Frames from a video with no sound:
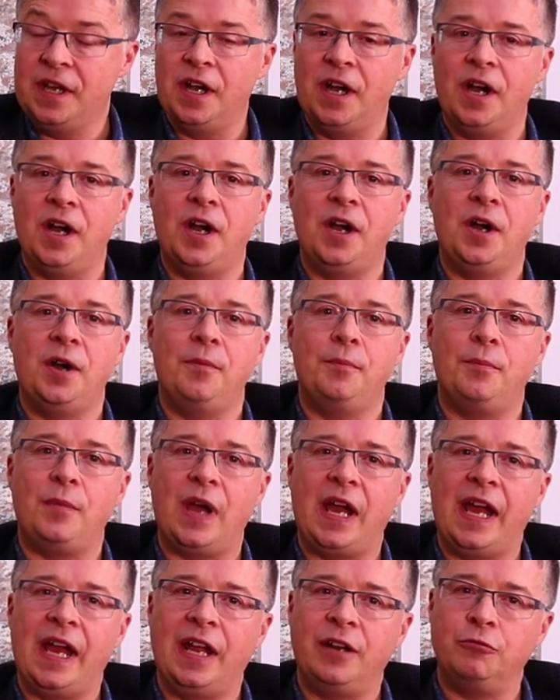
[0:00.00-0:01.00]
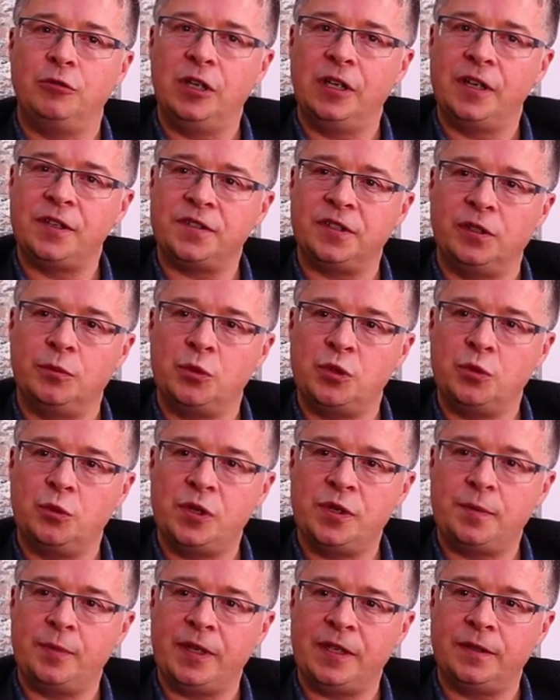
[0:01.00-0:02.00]
And realised that it was always
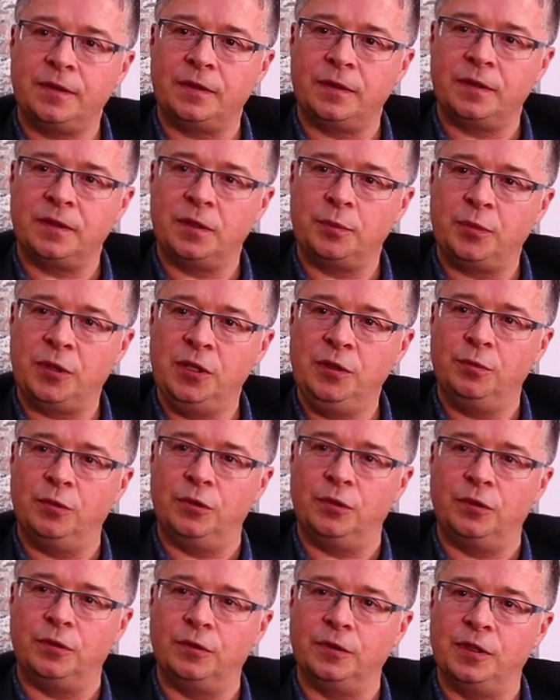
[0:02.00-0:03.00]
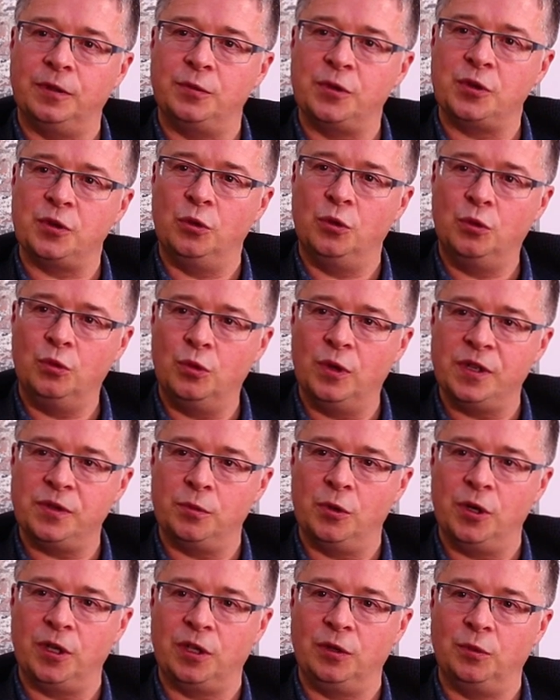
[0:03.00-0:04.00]
about the people. It was always
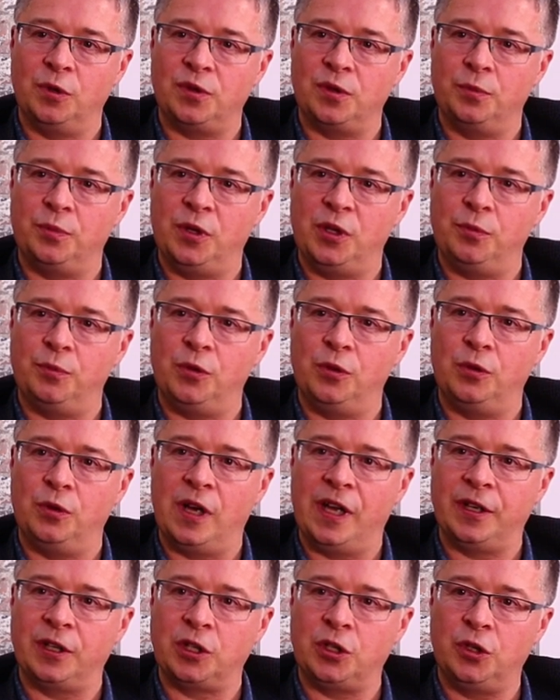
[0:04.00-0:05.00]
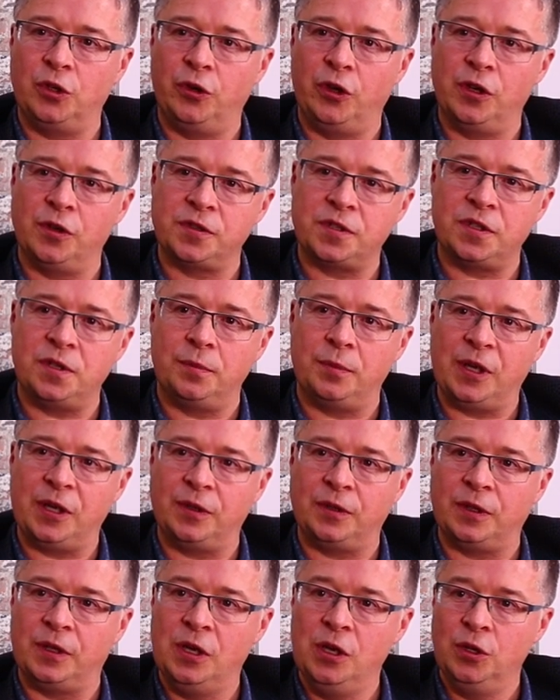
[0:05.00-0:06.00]
working with the people and a curiosity about
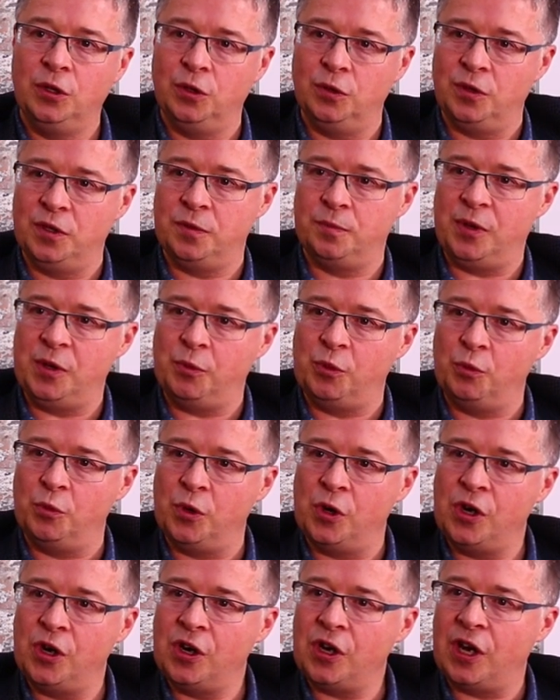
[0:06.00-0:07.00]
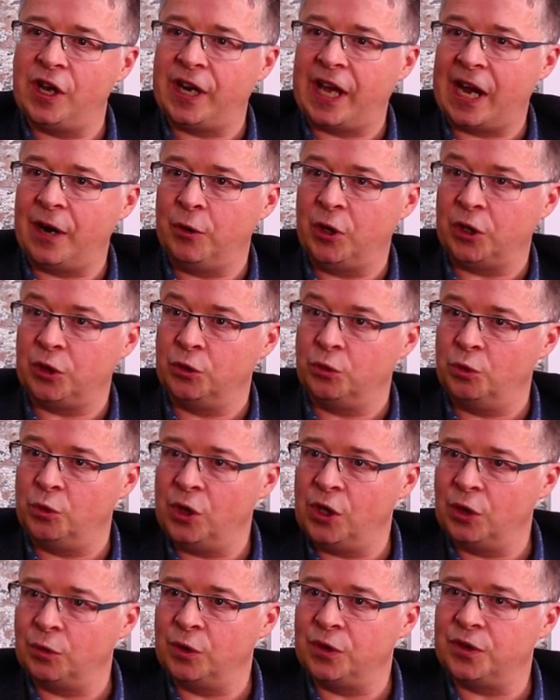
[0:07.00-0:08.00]
who these people were and how I could
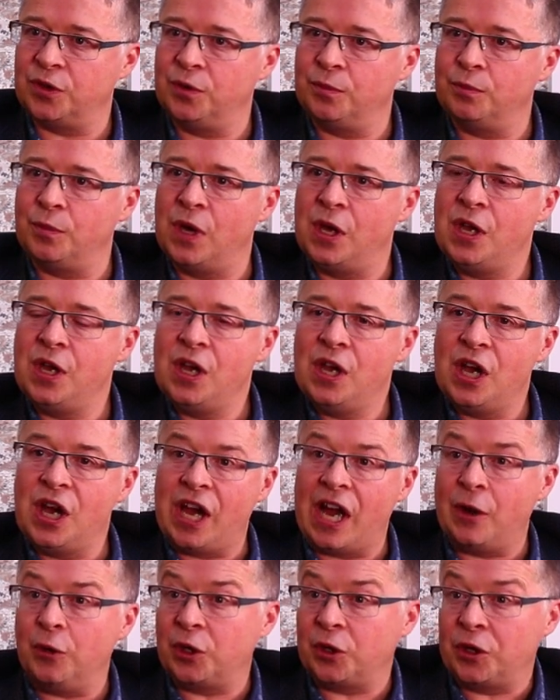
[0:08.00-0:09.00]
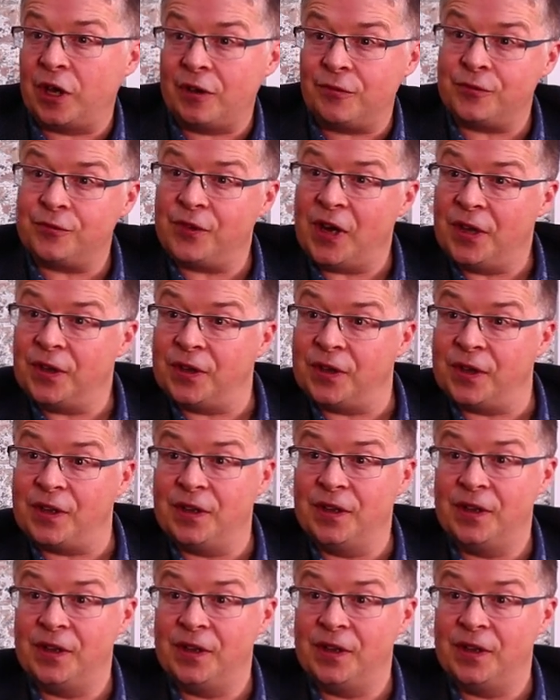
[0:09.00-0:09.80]
work with them, how I could have fun